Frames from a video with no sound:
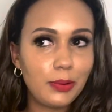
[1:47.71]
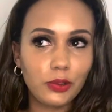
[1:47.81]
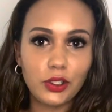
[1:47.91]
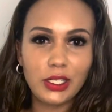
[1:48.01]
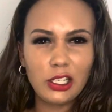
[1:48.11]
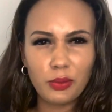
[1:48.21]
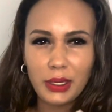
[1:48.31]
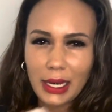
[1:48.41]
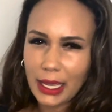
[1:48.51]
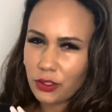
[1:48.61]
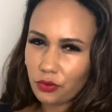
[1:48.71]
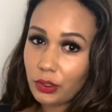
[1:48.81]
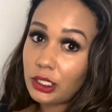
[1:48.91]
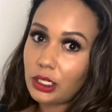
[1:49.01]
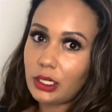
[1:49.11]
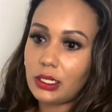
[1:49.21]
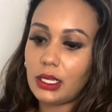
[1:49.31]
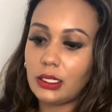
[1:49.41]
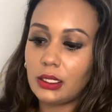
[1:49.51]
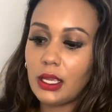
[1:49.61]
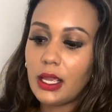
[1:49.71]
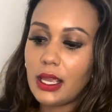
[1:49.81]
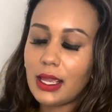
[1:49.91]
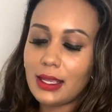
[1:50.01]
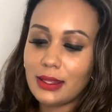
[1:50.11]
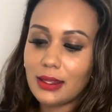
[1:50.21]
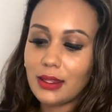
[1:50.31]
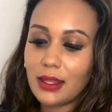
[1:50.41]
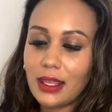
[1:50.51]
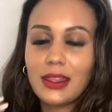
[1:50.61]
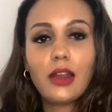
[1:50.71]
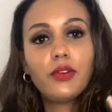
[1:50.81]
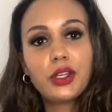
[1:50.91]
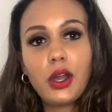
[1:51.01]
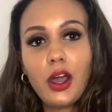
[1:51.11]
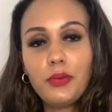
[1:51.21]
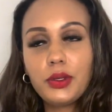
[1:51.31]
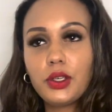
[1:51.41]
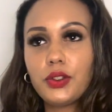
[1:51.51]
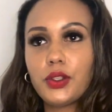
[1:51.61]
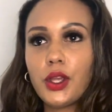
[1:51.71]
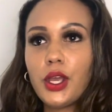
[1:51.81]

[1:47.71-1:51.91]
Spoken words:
just a little bit less rigid in that regard, because